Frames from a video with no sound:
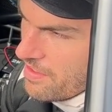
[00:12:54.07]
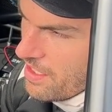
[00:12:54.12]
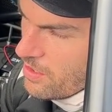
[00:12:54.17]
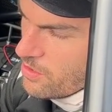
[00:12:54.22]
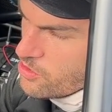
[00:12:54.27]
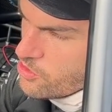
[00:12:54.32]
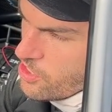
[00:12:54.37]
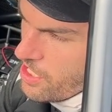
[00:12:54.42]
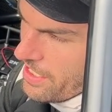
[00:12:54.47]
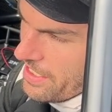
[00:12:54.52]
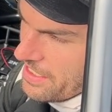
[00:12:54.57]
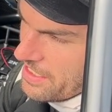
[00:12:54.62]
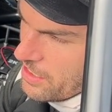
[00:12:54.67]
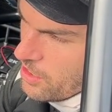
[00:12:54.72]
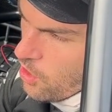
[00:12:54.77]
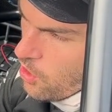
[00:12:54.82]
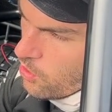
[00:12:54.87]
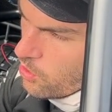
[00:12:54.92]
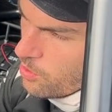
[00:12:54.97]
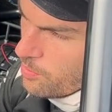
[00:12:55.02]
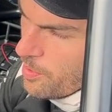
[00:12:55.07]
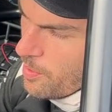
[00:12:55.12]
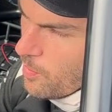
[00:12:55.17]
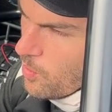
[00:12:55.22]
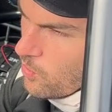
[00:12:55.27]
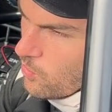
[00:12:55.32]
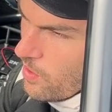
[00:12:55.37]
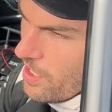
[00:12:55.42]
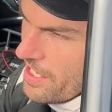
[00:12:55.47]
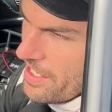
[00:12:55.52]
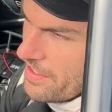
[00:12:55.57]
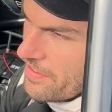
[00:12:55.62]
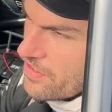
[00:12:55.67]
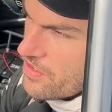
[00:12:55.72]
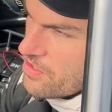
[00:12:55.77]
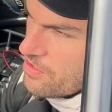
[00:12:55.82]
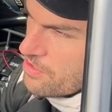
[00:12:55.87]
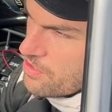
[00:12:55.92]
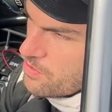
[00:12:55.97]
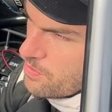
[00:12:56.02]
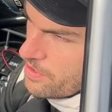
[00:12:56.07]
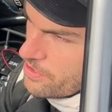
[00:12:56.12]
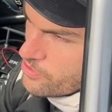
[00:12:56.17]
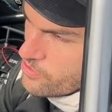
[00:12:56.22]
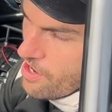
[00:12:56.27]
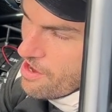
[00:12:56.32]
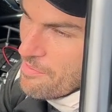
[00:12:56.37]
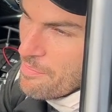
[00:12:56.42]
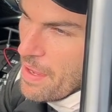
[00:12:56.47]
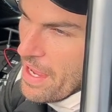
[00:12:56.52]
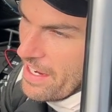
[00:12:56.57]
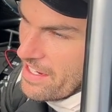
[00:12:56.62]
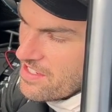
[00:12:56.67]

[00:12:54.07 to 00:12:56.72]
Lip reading: I was trying to get the car a little bit more right, so this way it drive back